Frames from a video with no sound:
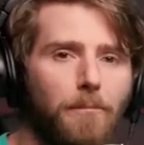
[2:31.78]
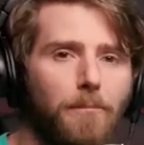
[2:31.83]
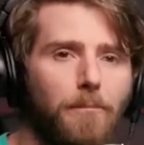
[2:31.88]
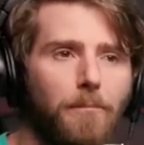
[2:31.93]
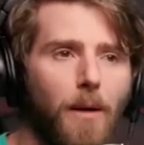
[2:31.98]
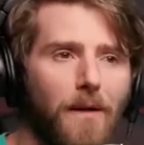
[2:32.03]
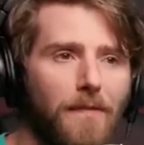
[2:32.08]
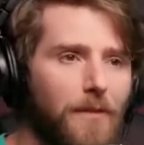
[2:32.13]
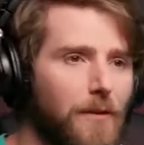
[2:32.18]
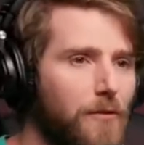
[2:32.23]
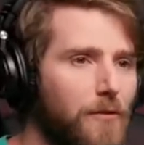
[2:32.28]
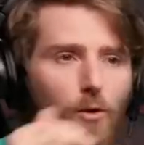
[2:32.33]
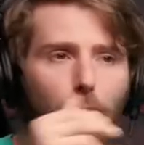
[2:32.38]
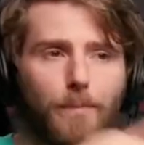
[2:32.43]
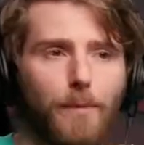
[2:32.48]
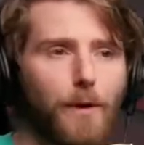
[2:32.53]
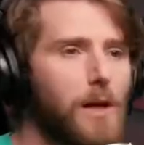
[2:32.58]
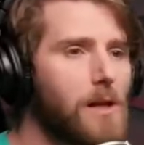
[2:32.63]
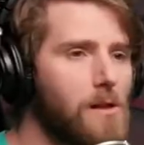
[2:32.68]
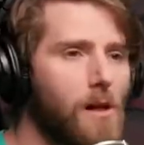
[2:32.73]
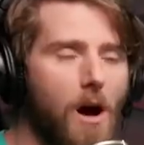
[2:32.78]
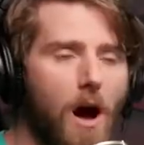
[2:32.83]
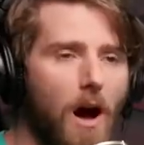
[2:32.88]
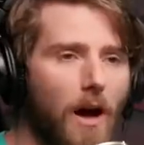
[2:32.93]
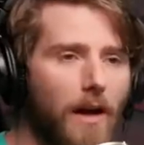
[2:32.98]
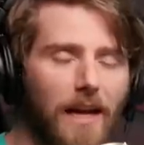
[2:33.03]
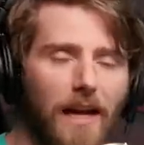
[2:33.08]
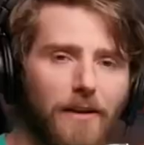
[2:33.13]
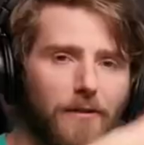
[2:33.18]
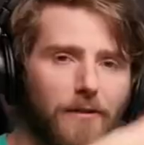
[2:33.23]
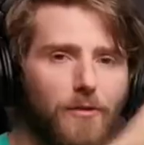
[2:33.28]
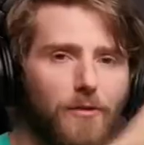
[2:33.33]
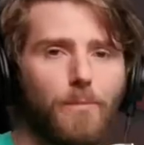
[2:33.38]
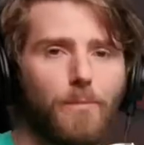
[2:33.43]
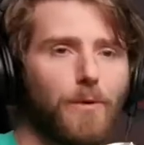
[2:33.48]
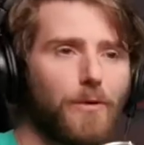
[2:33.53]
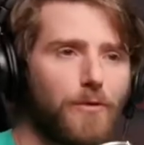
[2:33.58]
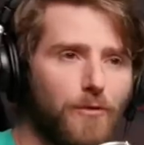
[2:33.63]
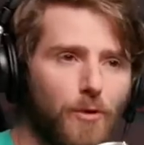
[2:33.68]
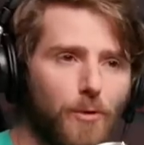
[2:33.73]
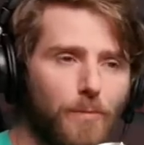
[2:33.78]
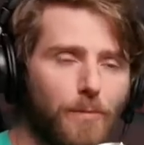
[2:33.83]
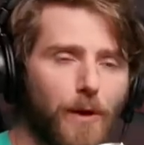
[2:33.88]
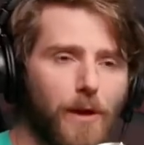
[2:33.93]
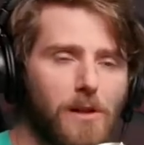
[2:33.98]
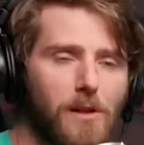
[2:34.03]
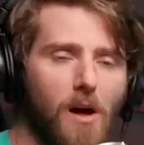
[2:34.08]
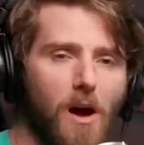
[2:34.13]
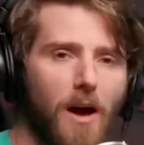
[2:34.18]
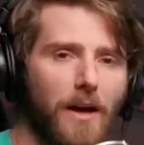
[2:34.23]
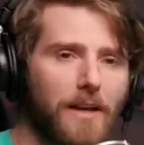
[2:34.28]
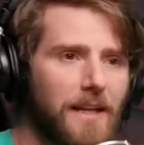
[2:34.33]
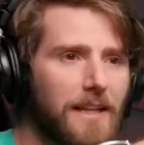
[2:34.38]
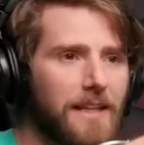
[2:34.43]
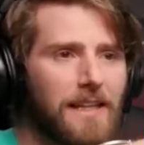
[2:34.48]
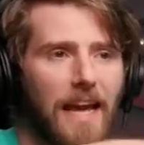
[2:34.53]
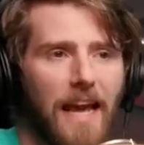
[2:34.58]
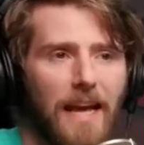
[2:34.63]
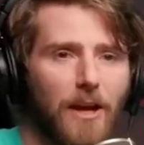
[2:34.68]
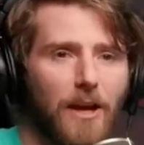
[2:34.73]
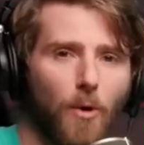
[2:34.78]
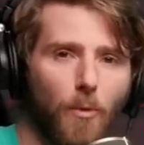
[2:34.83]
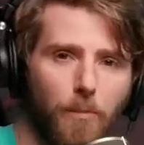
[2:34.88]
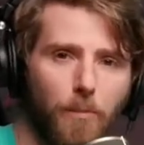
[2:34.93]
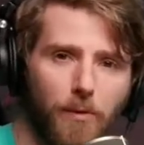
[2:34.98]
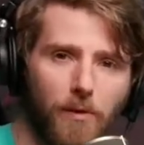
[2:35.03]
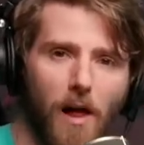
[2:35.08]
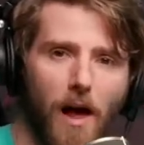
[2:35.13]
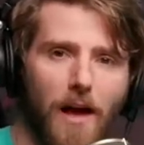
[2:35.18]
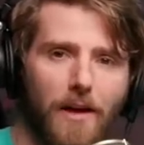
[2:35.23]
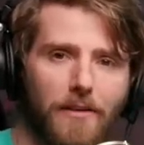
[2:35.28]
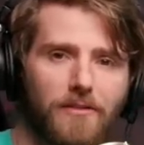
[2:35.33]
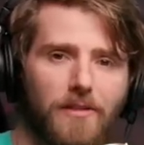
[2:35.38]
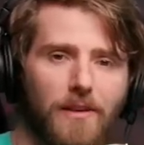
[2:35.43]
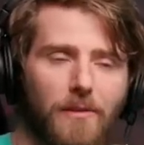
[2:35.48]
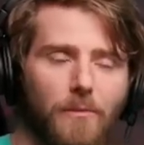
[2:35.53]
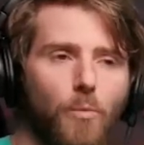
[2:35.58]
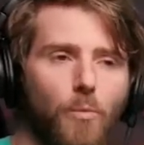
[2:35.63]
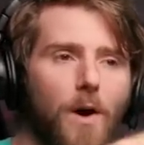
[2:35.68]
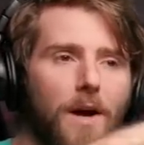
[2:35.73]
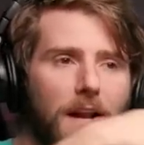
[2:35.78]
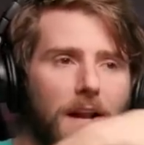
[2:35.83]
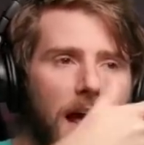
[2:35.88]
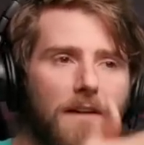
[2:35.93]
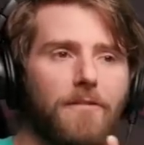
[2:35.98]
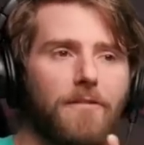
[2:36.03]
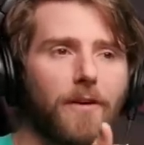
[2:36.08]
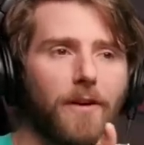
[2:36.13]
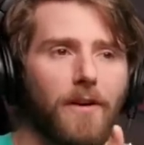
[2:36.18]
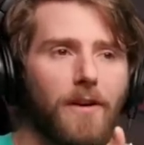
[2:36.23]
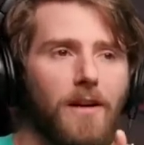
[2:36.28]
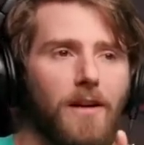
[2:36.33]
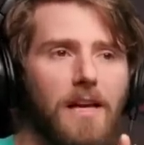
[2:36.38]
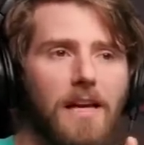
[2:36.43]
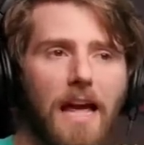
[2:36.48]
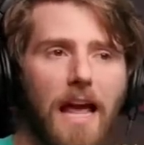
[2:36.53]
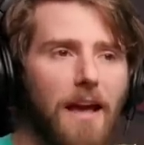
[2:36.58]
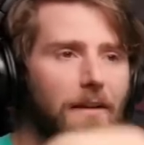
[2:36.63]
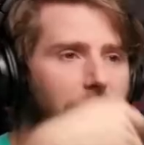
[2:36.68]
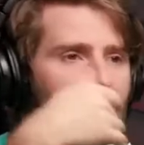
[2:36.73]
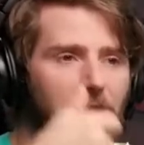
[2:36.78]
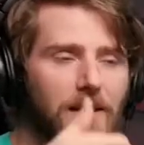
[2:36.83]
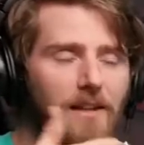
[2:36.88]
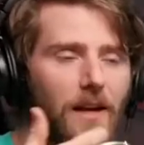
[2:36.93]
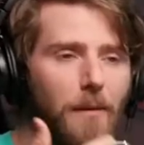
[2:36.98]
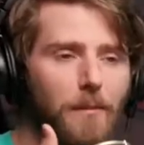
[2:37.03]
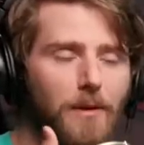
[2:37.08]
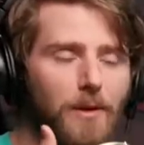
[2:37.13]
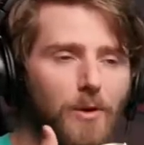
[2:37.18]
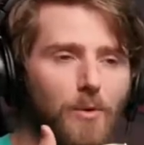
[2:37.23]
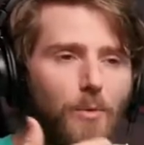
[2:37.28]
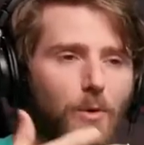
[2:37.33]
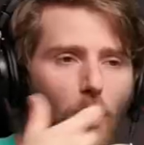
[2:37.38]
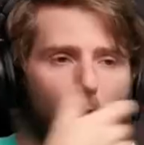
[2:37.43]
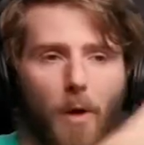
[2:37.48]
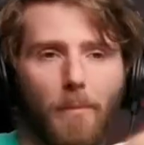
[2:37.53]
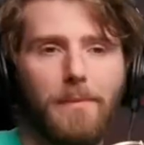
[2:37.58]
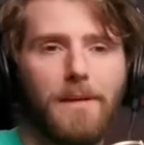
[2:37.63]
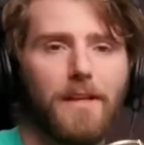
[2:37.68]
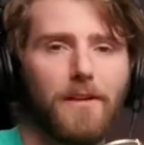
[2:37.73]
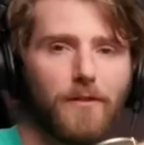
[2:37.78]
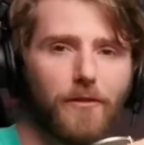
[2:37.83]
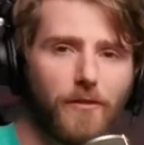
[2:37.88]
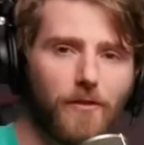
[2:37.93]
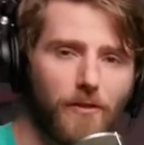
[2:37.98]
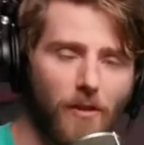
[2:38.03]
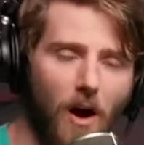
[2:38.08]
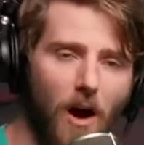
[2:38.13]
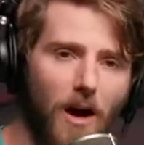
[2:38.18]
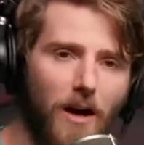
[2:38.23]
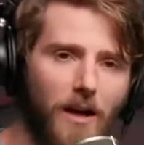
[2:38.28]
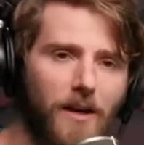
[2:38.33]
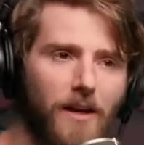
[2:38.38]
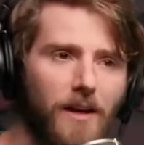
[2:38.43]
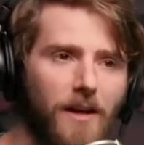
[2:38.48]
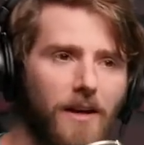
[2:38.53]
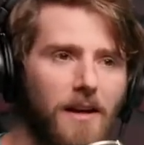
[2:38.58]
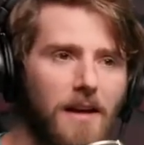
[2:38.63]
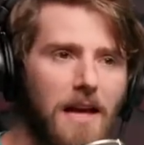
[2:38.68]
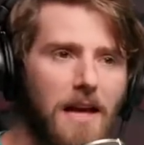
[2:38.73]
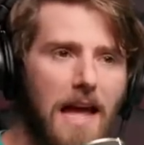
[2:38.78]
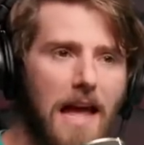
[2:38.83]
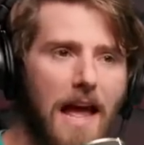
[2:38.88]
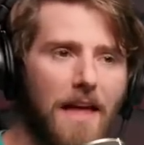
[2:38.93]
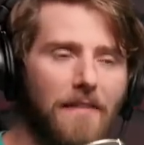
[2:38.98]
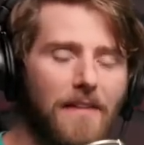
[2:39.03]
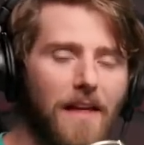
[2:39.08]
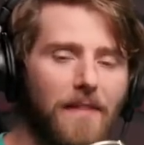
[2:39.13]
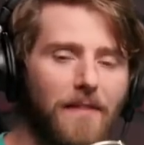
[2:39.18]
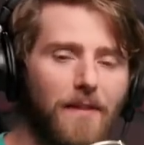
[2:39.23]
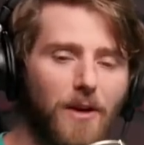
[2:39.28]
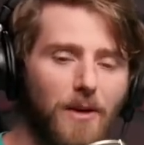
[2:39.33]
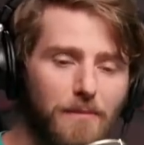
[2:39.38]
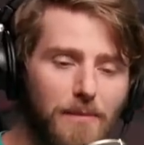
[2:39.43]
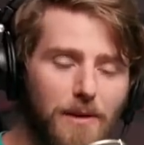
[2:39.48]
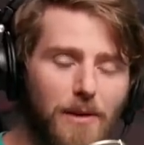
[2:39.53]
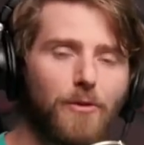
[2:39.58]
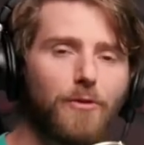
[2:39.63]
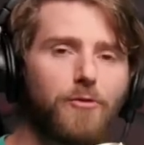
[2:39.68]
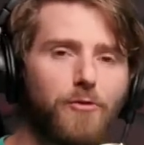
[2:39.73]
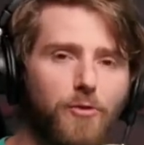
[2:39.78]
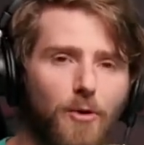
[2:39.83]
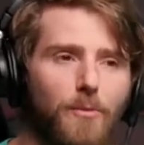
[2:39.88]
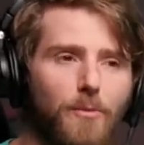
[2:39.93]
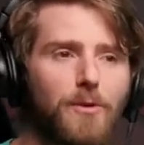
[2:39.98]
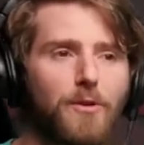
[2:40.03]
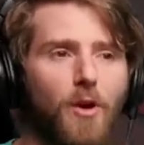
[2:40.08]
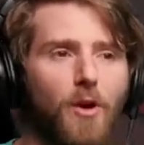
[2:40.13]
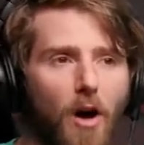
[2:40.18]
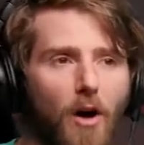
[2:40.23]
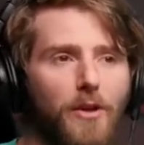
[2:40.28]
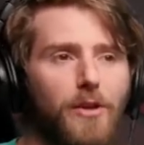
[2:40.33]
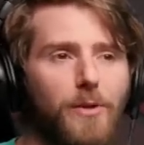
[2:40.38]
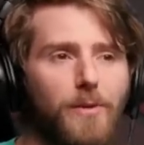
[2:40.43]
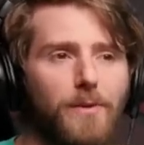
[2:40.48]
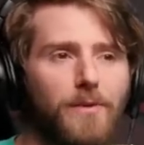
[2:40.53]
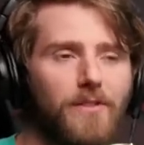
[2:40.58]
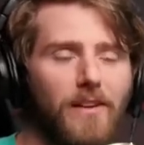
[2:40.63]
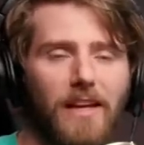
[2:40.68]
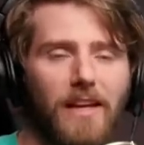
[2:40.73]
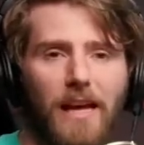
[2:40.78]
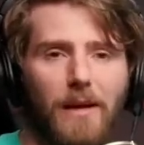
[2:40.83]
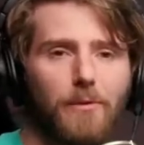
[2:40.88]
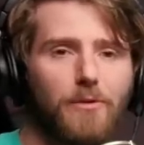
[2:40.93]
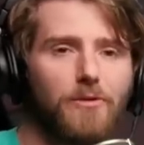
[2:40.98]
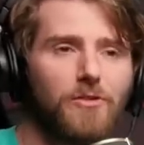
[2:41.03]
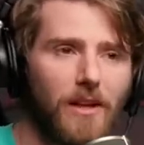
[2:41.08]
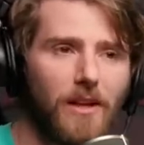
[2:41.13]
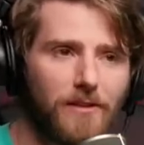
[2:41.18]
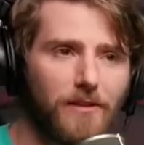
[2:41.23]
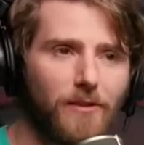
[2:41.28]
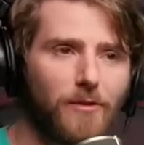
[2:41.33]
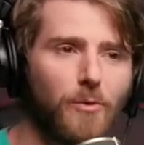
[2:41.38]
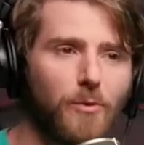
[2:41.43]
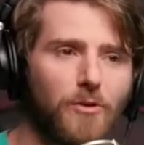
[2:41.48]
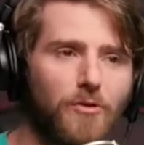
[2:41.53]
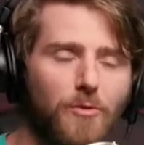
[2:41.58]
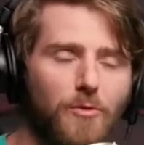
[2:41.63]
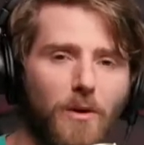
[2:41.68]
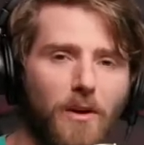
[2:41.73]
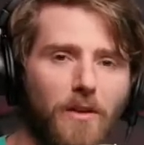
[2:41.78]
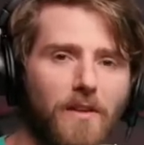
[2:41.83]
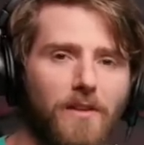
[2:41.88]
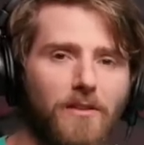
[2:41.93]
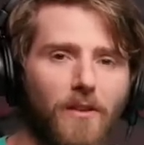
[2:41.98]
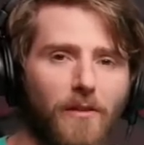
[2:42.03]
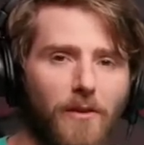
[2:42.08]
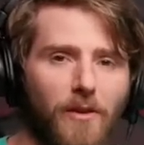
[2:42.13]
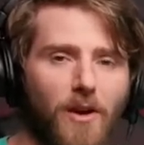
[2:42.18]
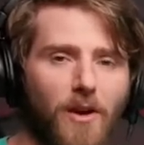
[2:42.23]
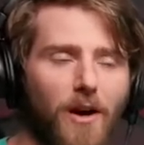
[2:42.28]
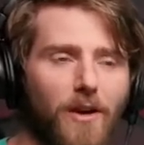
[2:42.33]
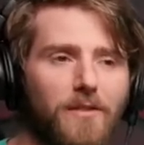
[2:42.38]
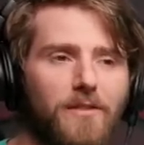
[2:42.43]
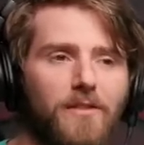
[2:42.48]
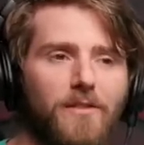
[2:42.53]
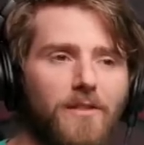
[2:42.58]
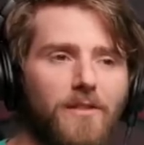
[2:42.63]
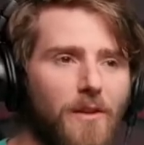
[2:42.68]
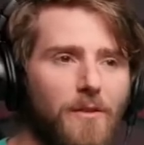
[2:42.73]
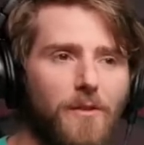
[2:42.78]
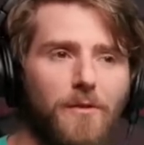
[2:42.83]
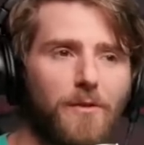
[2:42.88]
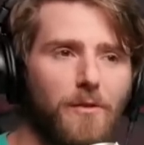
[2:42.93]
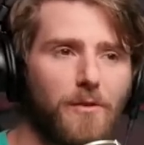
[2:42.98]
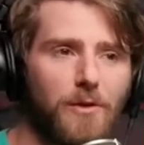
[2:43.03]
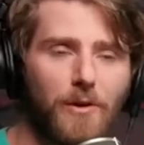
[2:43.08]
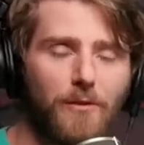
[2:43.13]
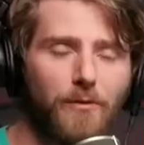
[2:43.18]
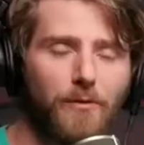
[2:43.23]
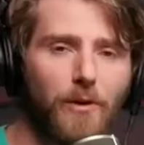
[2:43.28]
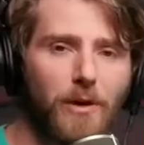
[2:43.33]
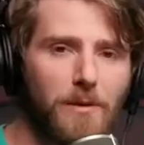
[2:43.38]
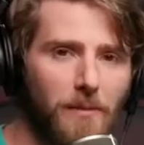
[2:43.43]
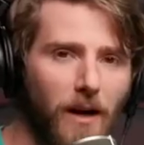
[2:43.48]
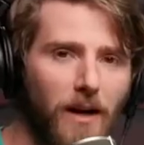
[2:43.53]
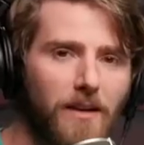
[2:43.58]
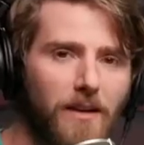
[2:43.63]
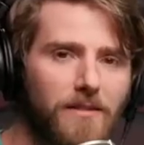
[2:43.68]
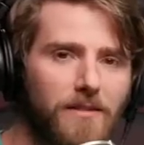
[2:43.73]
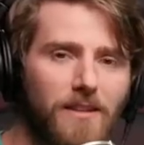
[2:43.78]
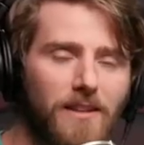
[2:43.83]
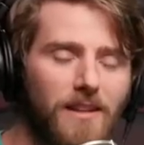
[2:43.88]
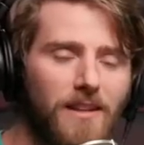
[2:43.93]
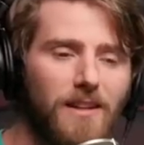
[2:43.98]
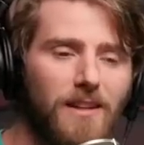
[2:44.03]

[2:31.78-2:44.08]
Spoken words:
But the super clock and super clock and KO plus and whatever FTW would all be in stock. And then the computer store would call you and say, hey, would you like to switch to one of these other cards? It's another 30 or 40 bucks.